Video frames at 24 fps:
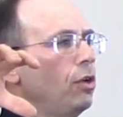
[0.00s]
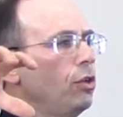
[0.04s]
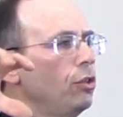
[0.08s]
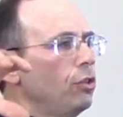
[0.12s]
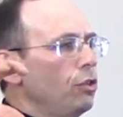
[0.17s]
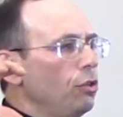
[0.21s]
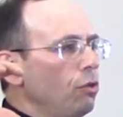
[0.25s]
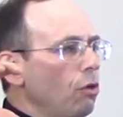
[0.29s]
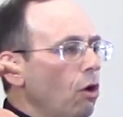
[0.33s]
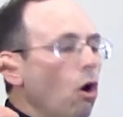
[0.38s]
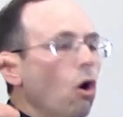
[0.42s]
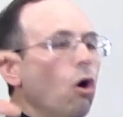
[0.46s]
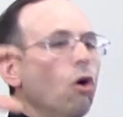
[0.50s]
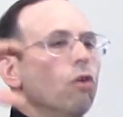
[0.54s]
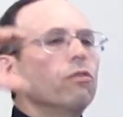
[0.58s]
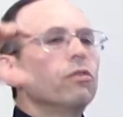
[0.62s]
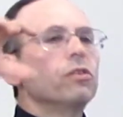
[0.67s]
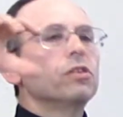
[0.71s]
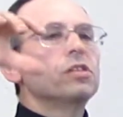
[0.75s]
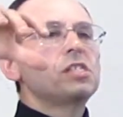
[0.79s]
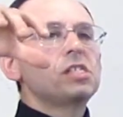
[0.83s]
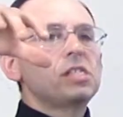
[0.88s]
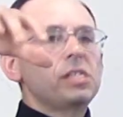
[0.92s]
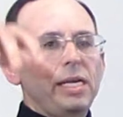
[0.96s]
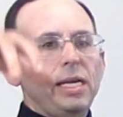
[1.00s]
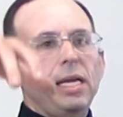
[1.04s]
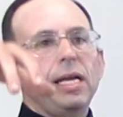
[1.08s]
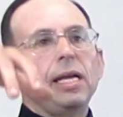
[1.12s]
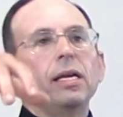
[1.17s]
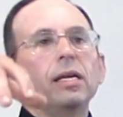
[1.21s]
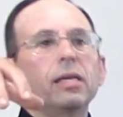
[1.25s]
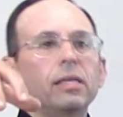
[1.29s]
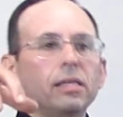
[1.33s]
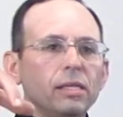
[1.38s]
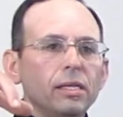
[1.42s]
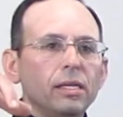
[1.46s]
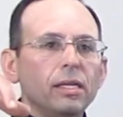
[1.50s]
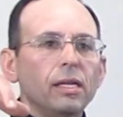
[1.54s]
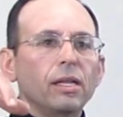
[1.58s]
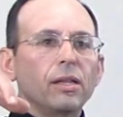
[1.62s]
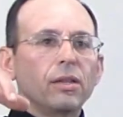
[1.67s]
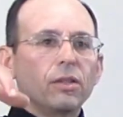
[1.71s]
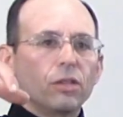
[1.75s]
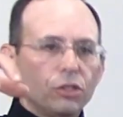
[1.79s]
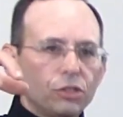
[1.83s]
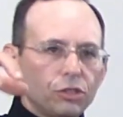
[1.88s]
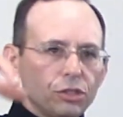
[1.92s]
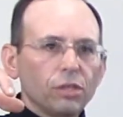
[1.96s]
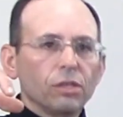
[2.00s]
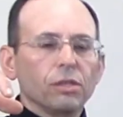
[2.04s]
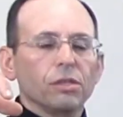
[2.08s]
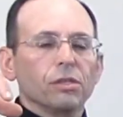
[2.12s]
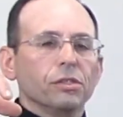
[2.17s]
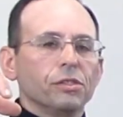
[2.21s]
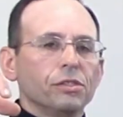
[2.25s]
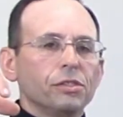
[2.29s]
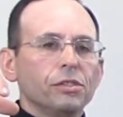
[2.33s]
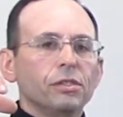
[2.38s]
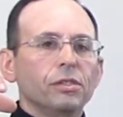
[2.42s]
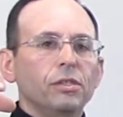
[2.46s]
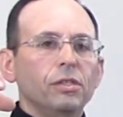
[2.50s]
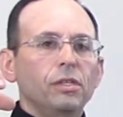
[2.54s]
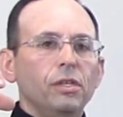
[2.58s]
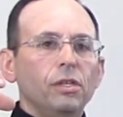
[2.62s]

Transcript: to oversee the church,